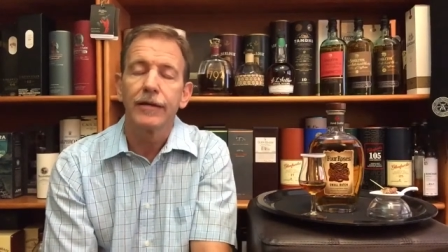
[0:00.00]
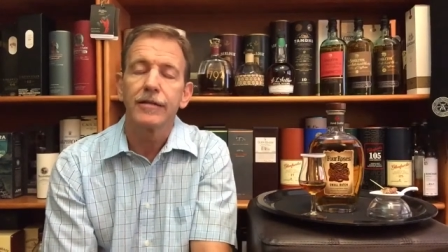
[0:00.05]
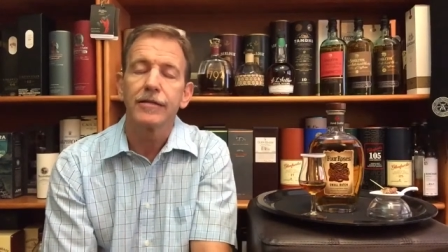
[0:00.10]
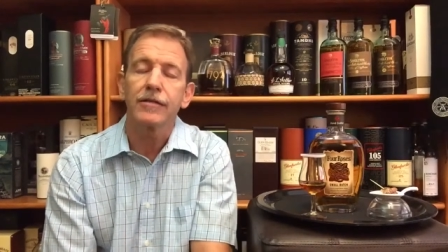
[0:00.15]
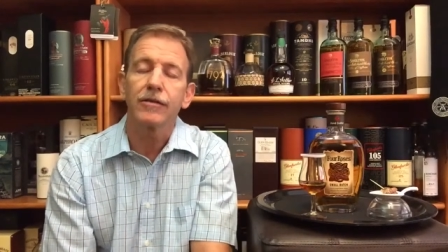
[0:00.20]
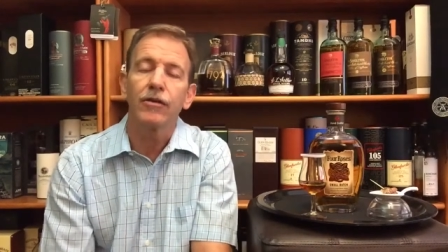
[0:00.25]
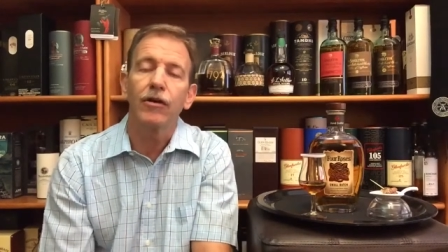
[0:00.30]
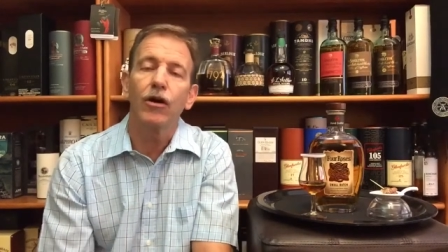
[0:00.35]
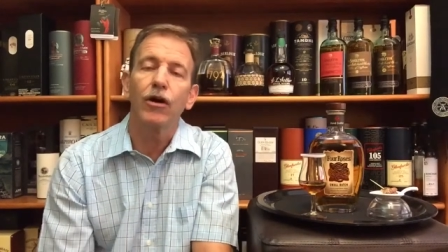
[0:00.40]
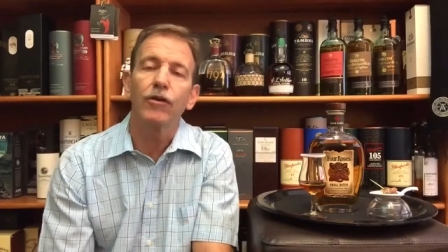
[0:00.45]

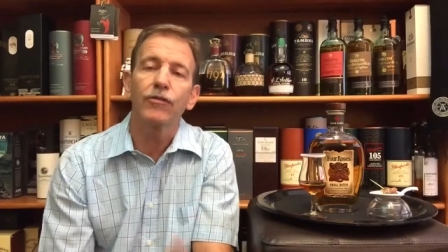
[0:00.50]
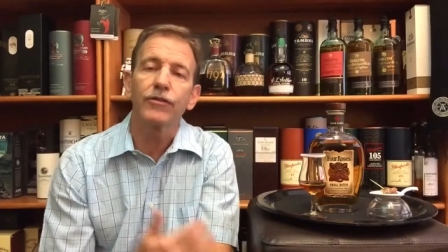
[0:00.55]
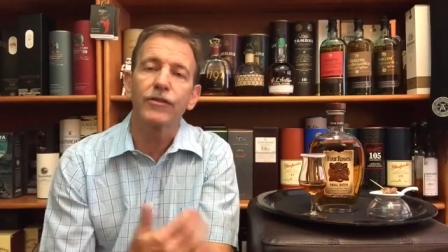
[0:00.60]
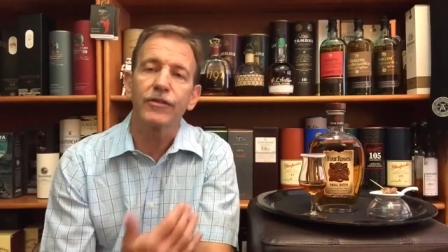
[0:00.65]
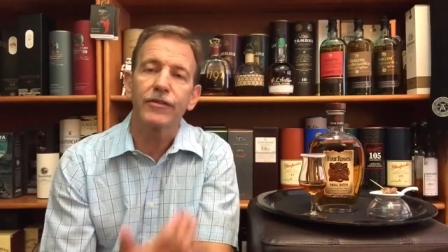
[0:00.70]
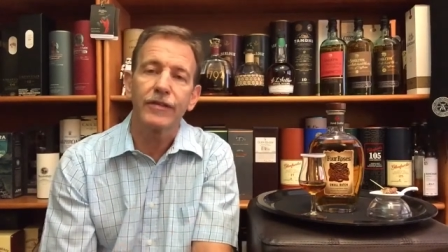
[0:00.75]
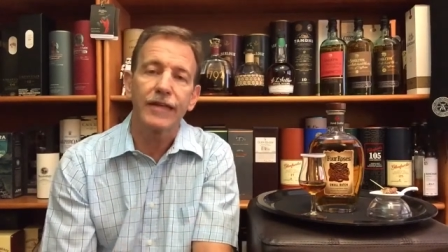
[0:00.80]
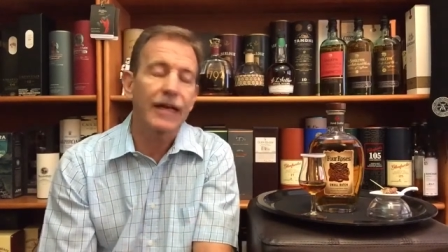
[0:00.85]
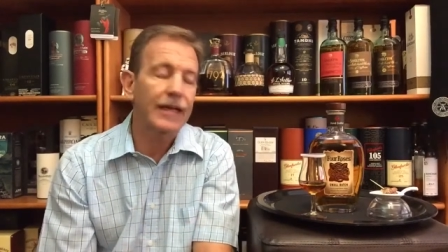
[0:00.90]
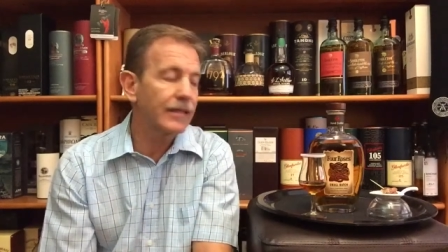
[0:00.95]
So
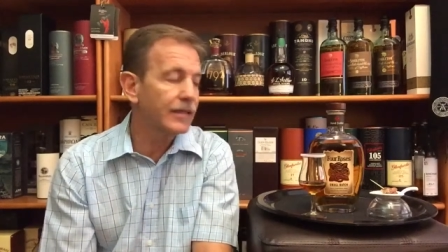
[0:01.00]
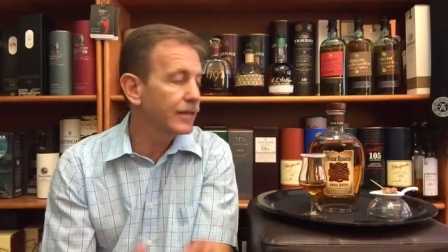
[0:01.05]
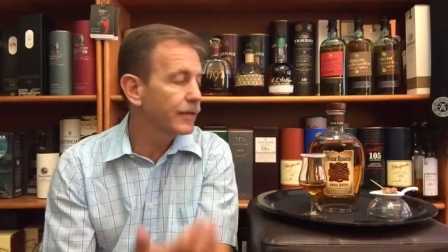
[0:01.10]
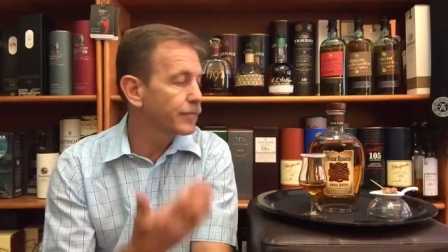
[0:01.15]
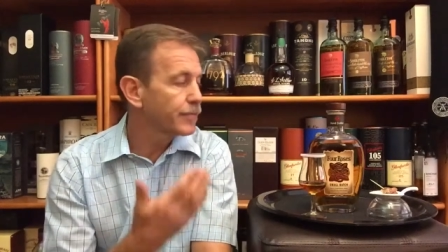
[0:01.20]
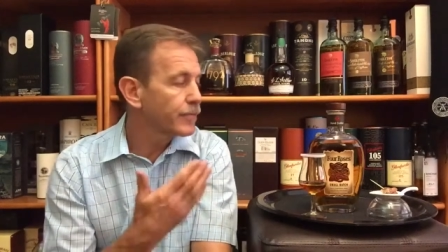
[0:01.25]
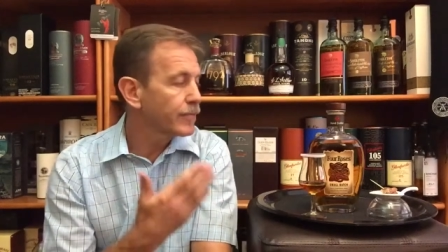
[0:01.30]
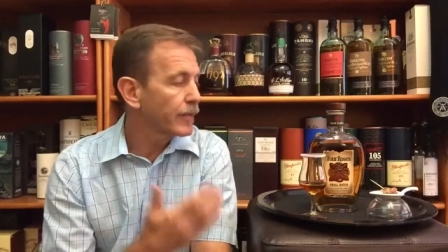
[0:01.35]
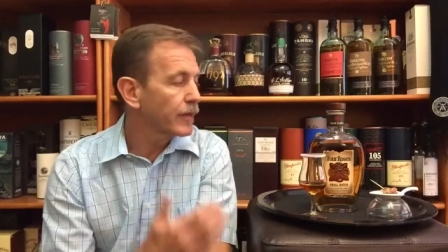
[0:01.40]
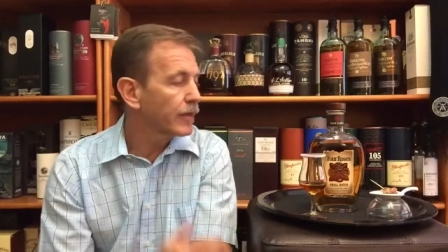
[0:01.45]
after that,
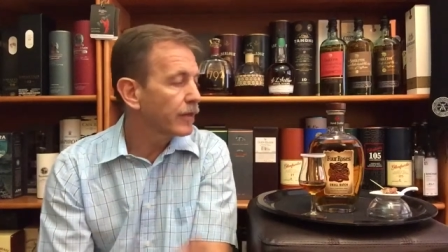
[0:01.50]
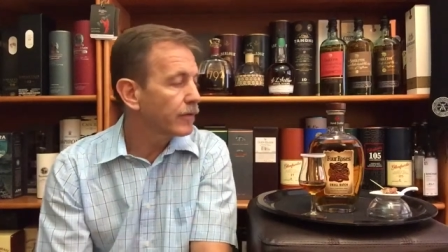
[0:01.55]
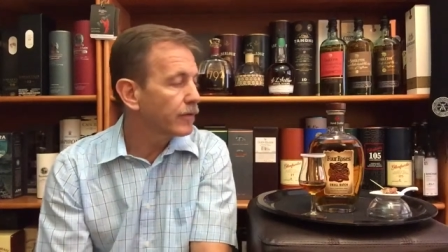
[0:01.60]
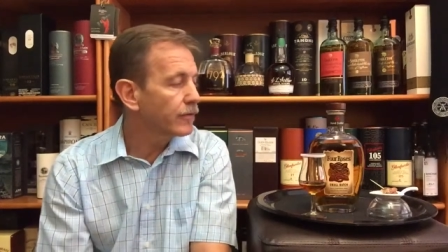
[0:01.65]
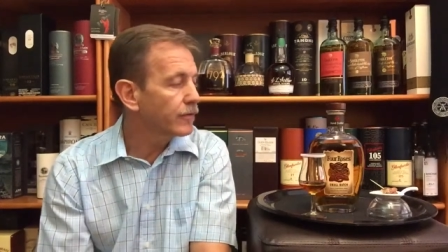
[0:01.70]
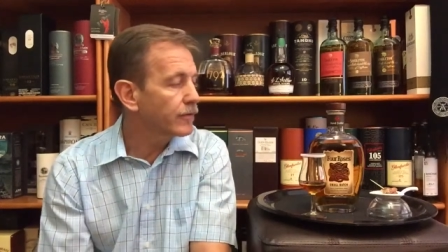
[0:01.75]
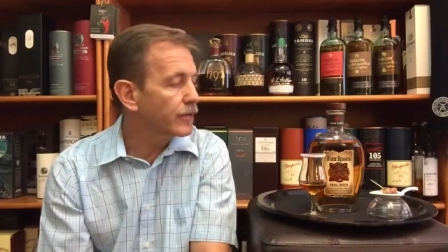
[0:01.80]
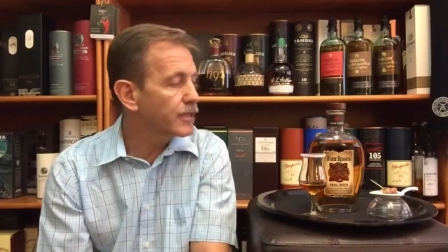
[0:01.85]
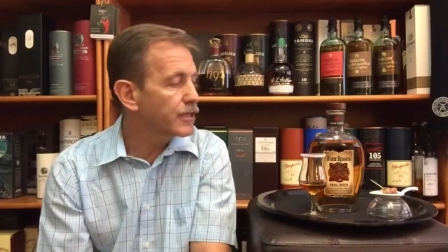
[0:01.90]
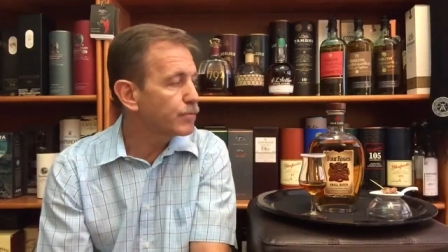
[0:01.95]

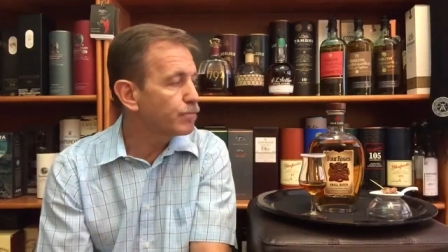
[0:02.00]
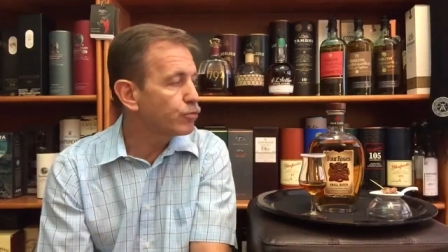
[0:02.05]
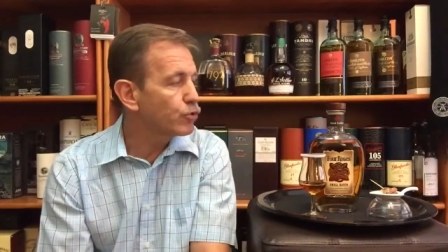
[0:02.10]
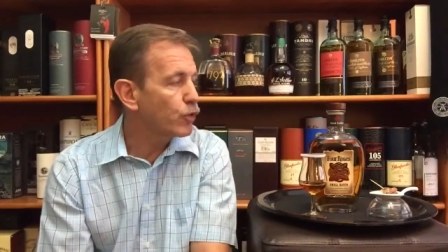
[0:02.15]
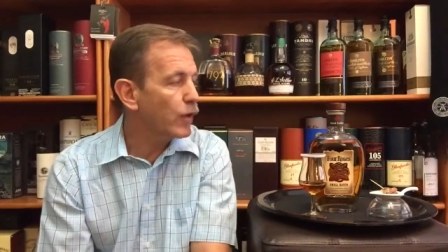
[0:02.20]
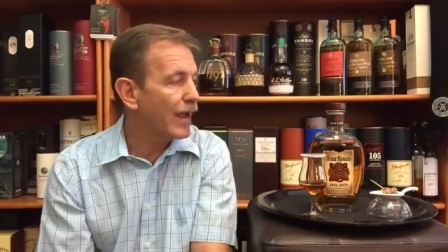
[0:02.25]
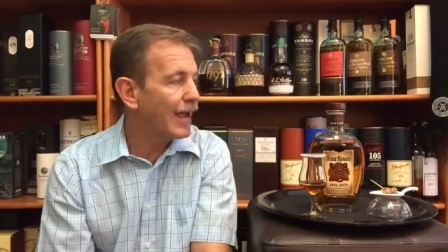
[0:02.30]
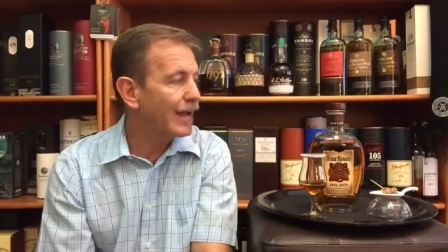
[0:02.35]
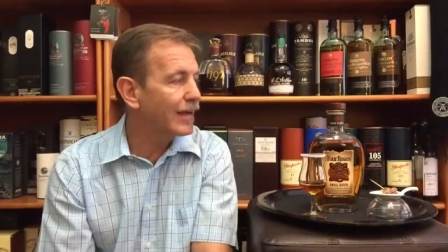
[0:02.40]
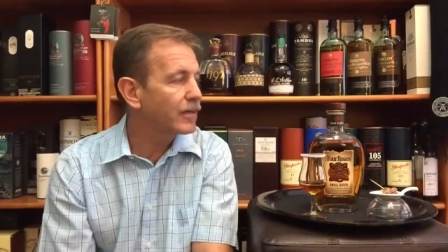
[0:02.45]
this
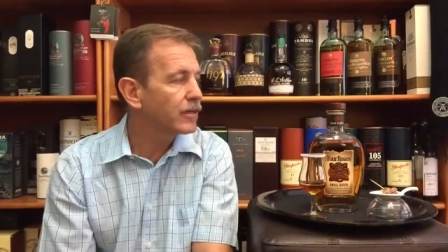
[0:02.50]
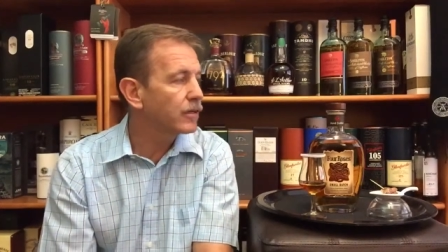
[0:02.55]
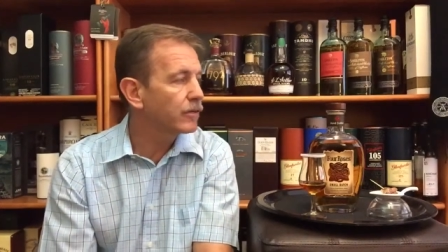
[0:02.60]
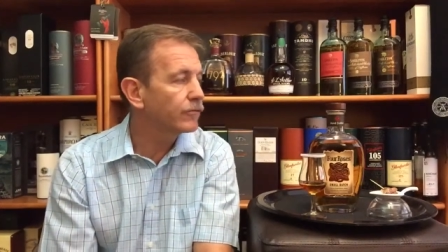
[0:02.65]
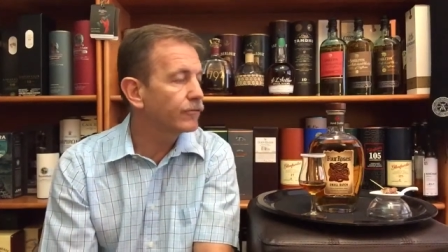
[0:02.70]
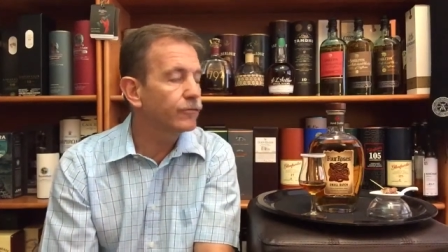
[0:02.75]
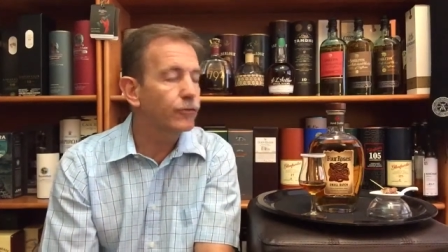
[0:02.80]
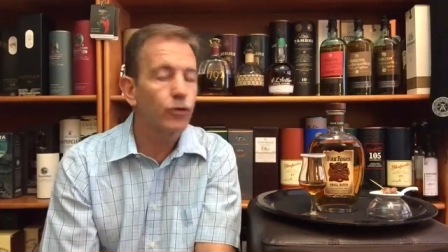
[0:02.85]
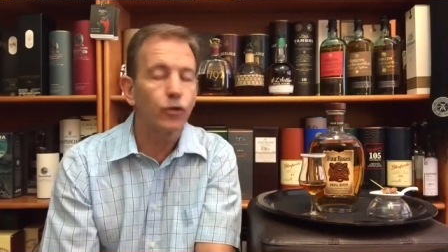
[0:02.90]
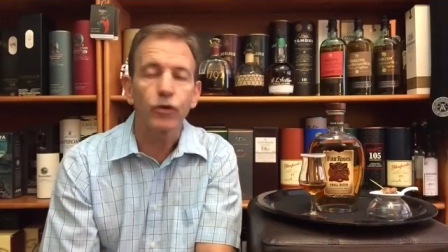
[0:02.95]
brand
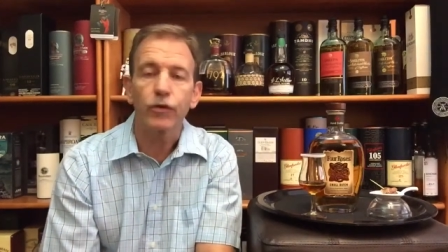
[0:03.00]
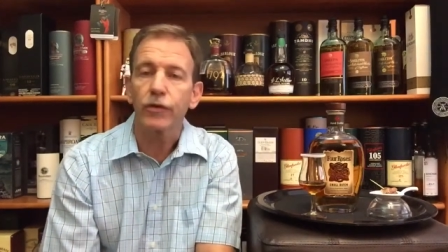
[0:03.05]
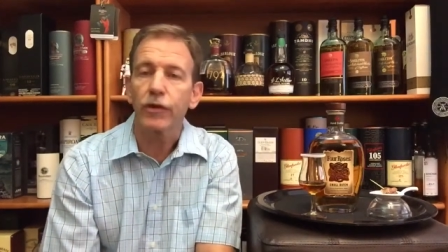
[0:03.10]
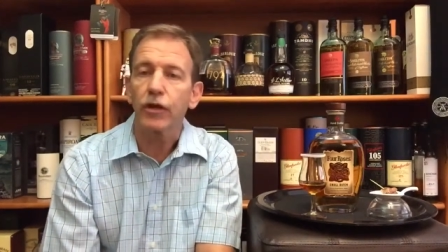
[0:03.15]
of Four